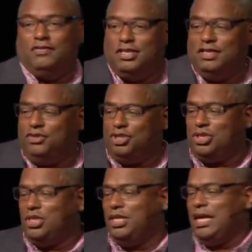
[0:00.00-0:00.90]
And if you just
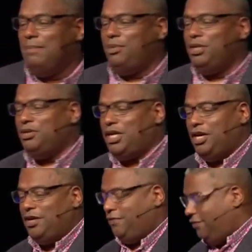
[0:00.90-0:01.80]
look at that blue
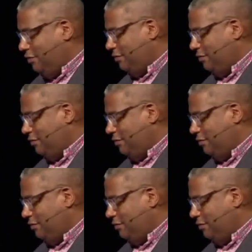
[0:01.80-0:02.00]
curve,